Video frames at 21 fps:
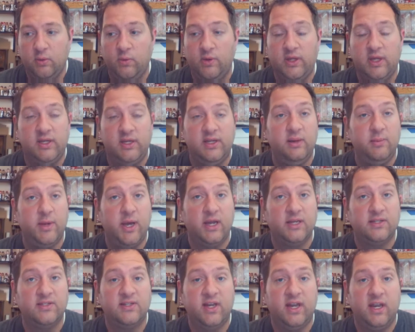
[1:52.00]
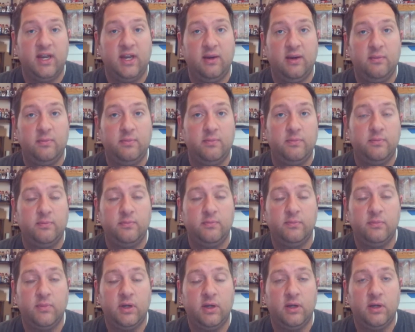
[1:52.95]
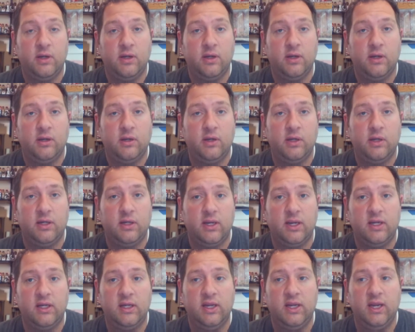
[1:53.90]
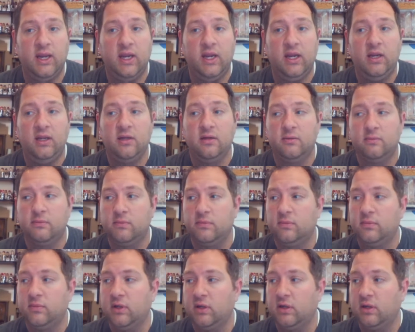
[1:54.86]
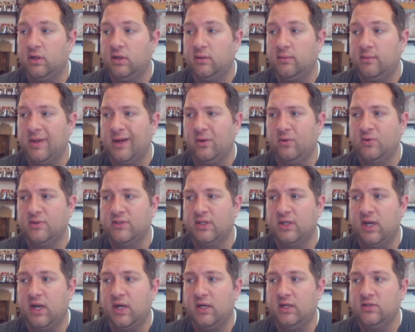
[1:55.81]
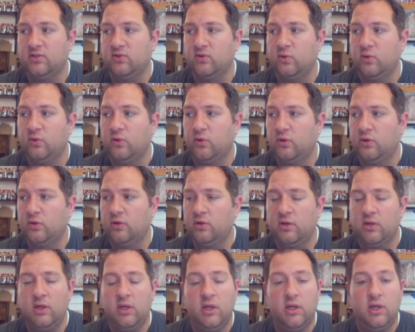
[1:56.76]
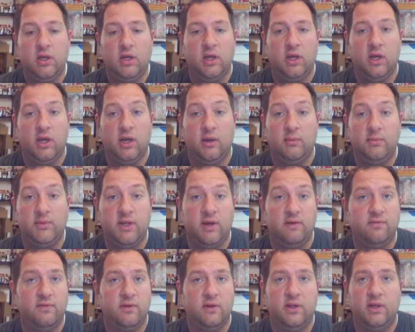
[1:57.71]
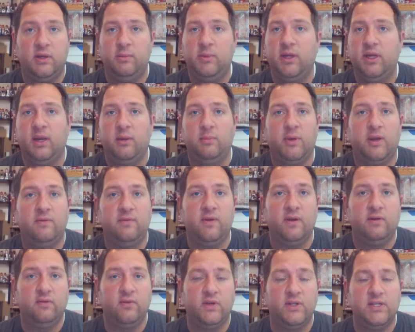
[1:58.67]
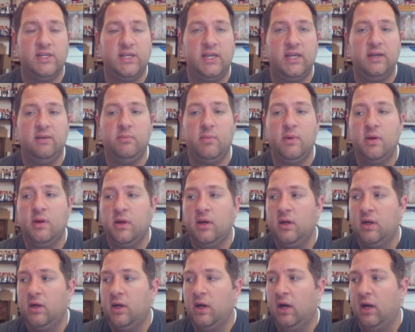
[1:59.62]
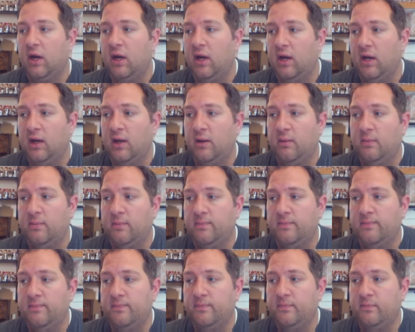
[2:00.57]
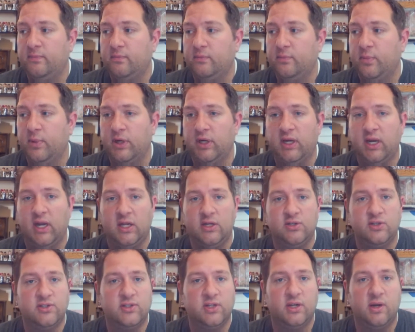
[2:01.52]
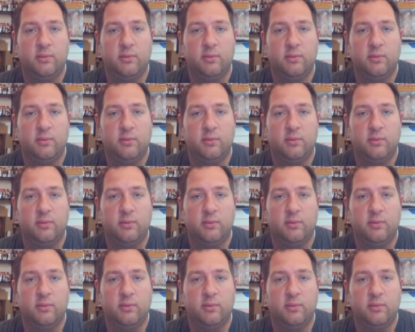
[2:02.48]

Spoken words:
when the D-backs came in '98, I was in high school. Definitely became my favorite team. But again, just a